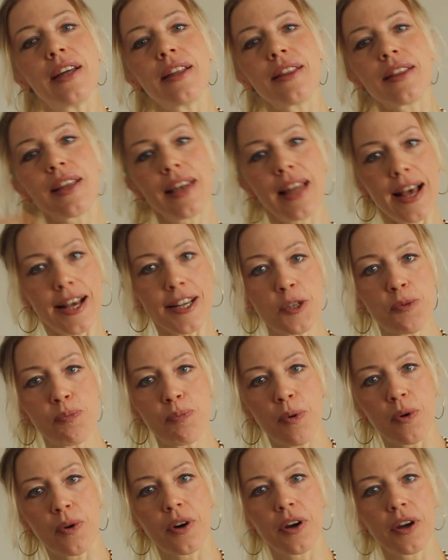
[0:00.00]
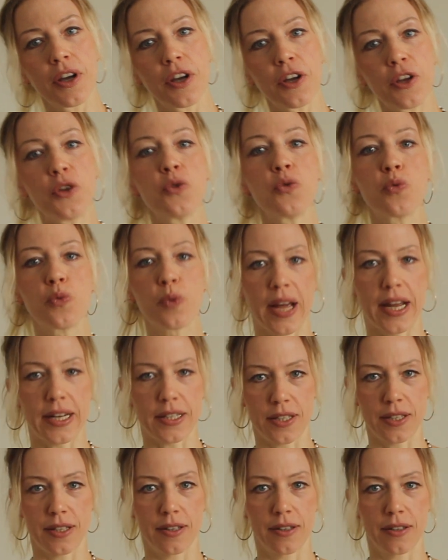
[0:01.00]
The last book you
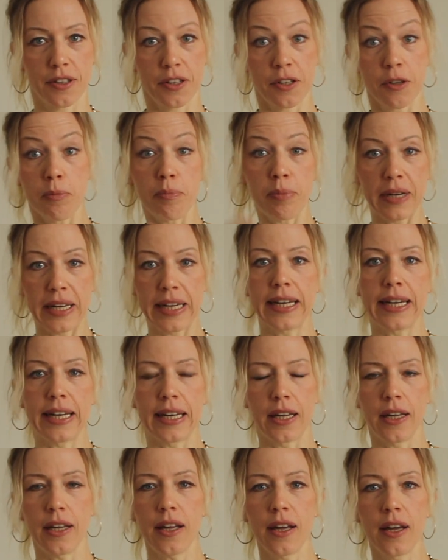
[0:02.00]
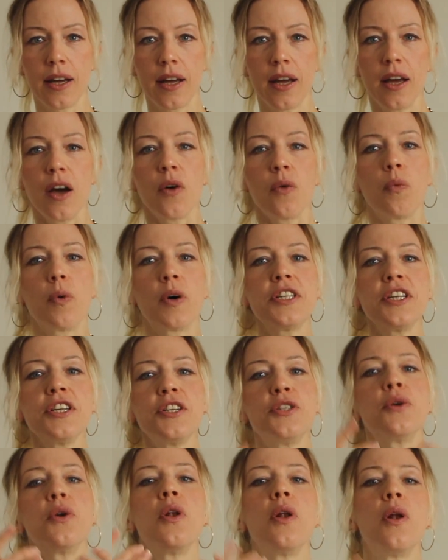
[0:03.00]
read completely, what
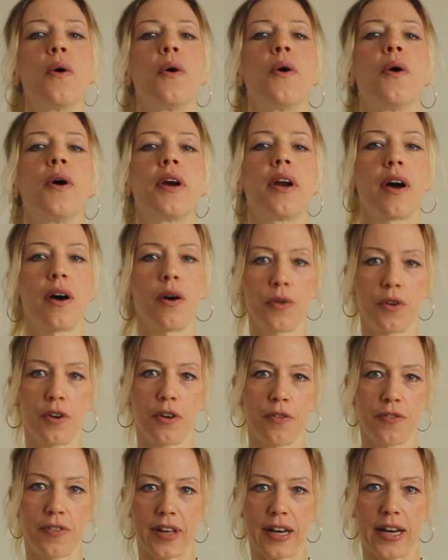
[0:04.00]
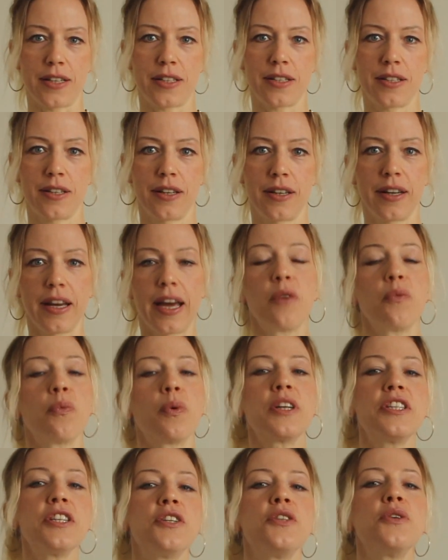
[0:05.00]
did you learn out of that? And
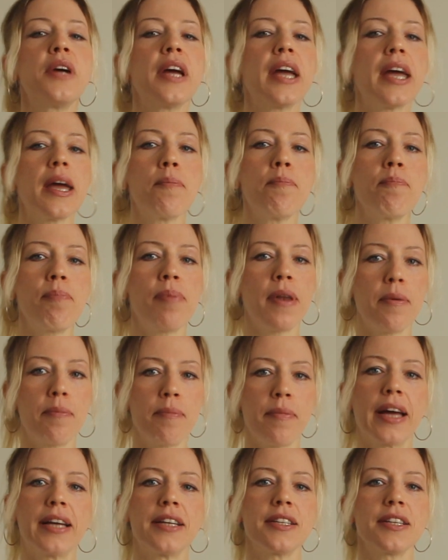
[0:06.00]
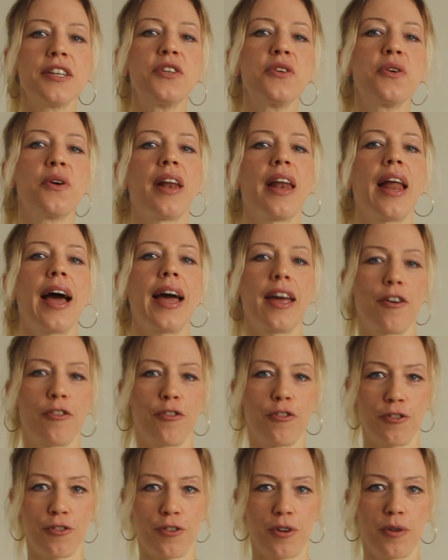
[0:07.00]
what did you implement in your
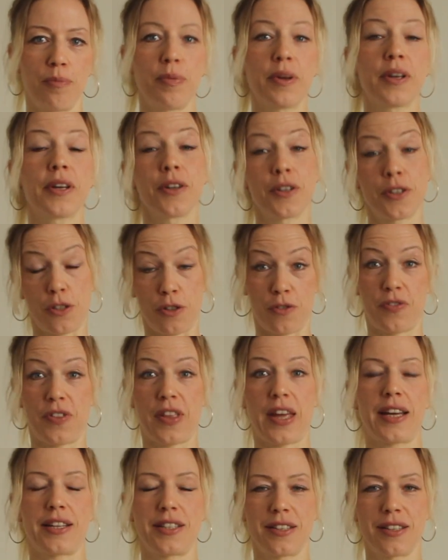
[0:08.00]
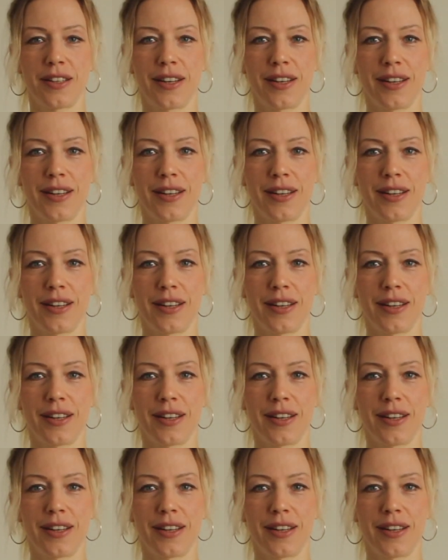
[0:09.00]
life because of that?